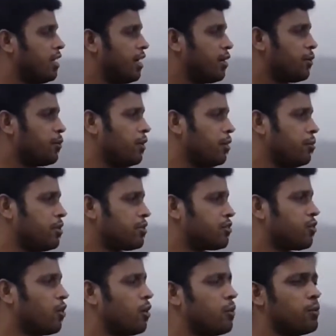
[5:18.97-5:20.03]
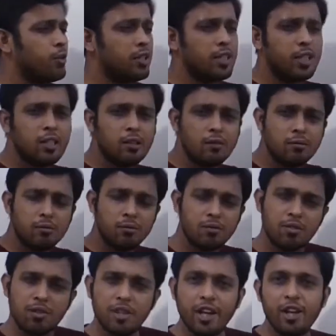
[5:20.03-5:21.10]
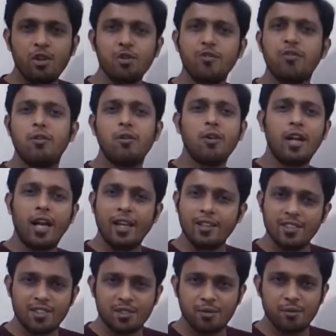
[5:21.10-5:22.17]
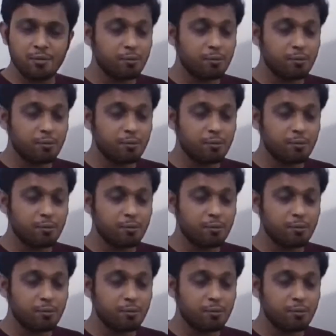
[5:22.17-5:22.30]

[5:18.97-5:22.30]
It will be solved within 3 to 4 lines,